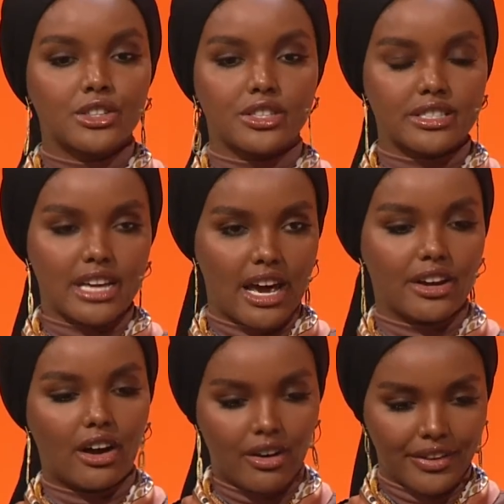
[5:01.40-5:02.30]
to
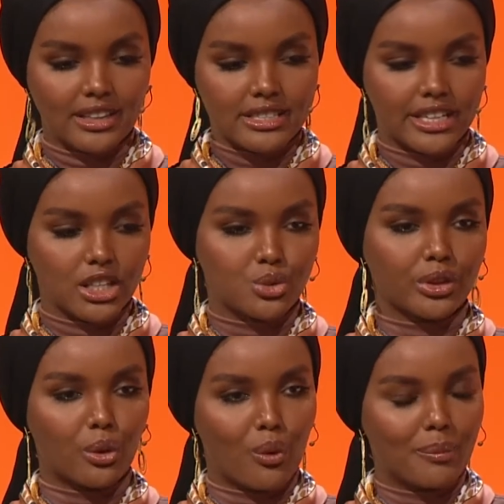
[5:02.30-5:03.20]
stand on that stage
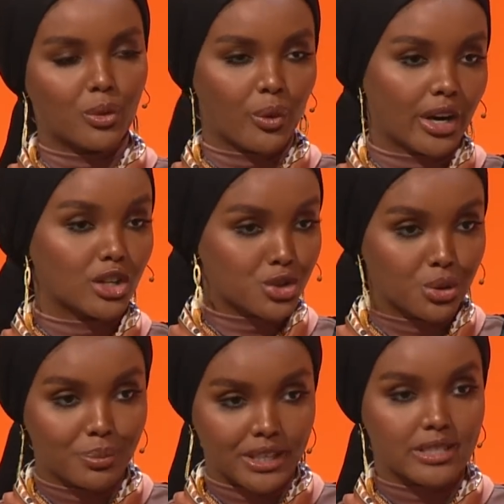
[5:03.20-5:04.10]
with a woman wearing a
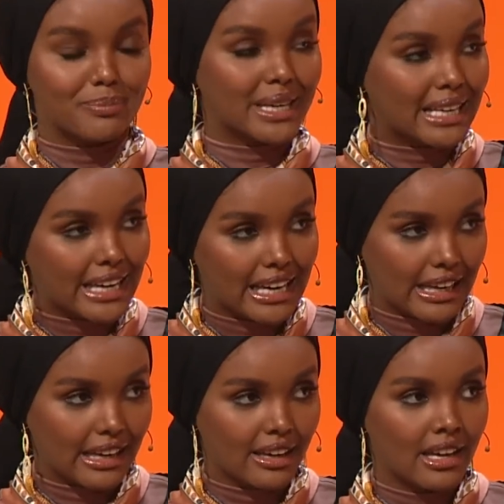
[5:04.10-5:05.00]
two-piece
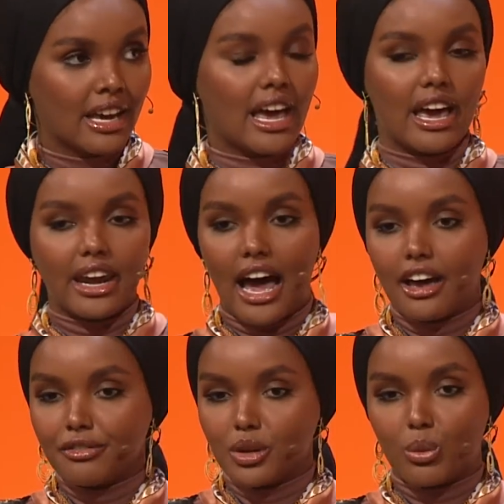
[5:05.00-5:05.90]
bikini, and
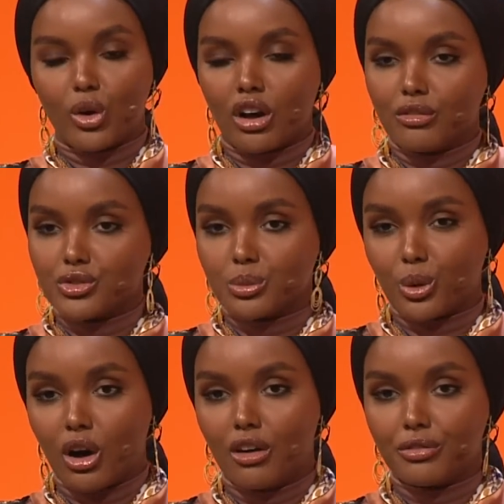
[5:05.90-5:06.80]
I feel more comfortable,
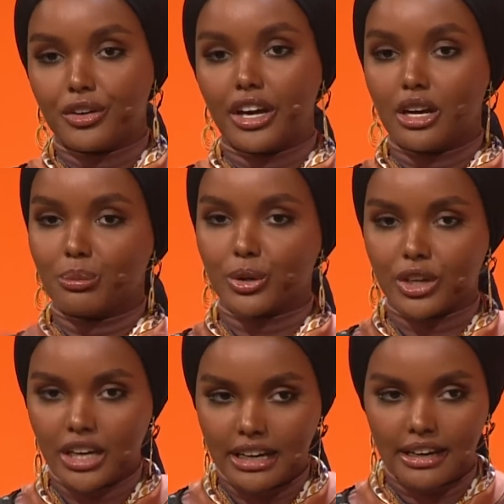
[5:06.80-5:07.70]
confident in a
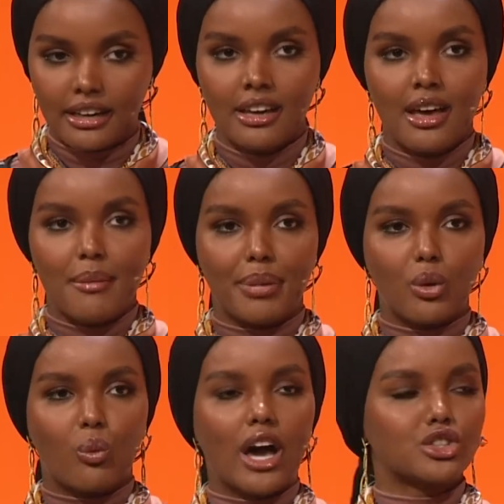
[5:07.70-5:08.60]
burkini.
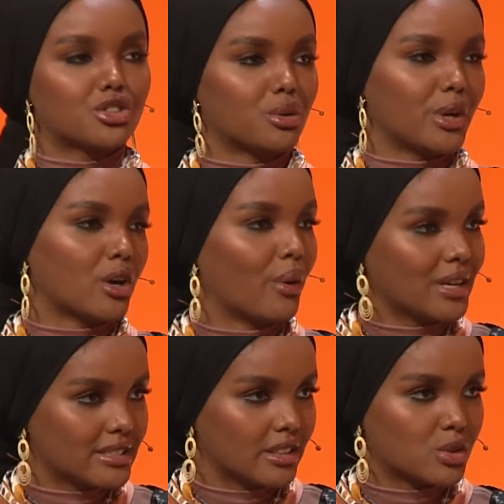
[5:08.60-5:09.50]
But why shouldn't we
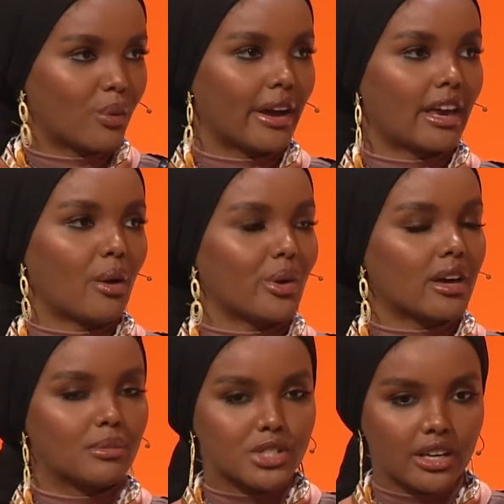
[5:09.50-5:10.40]
coexist? Why can't we
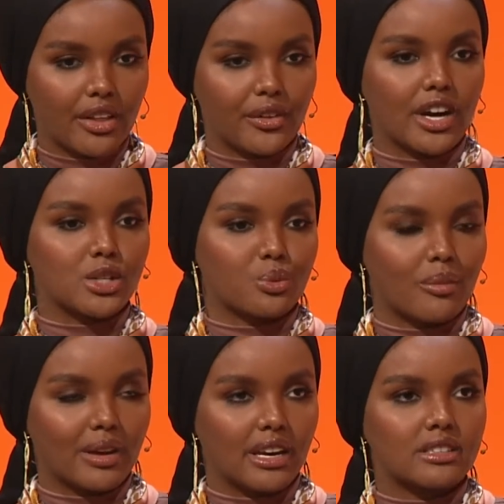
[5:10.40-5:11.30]
come together as
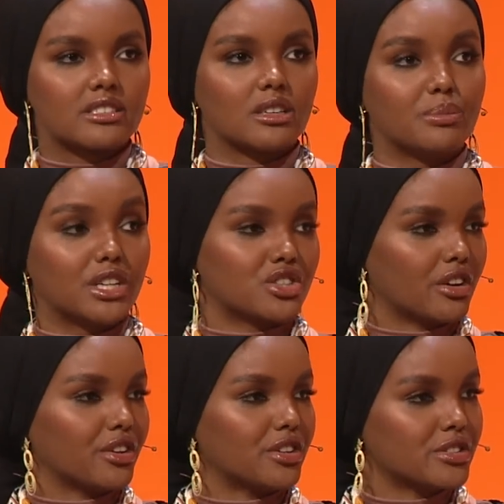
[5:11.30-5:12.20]
women and still be each
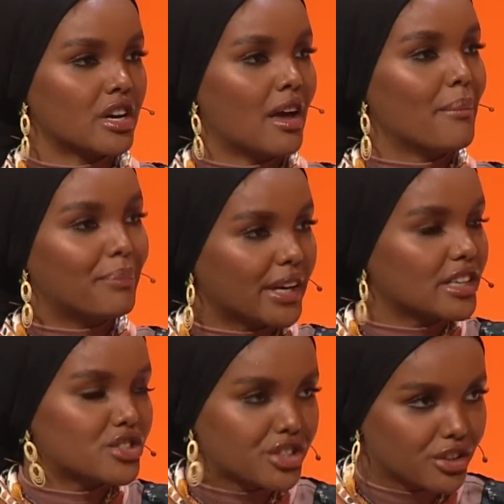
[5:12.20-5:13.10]
other's
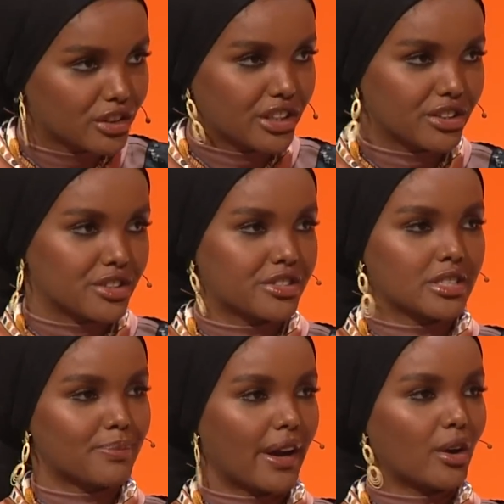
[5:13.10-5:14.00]
biggest cheerleaders,
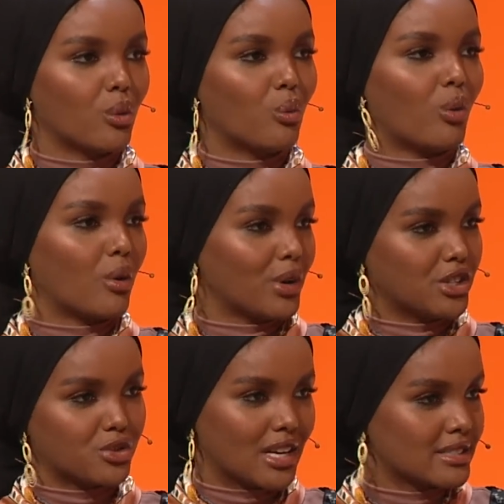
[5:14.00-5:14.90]
despite what we
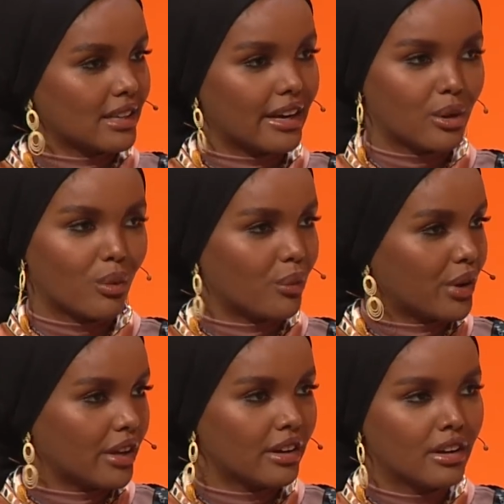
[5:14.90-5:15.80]
dress like, what
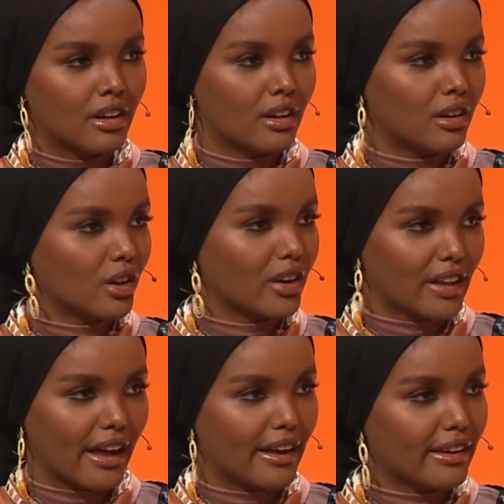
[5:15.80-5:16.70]
we look
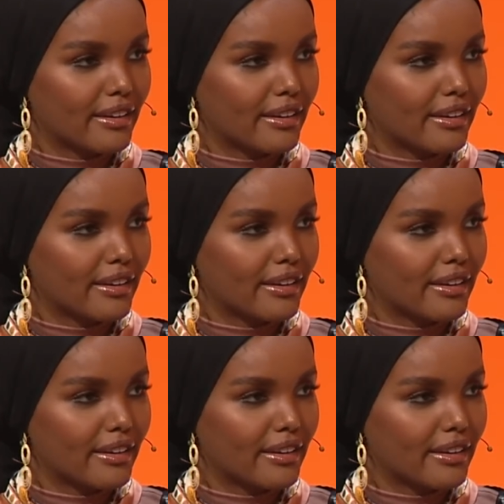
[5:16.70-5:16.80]
like?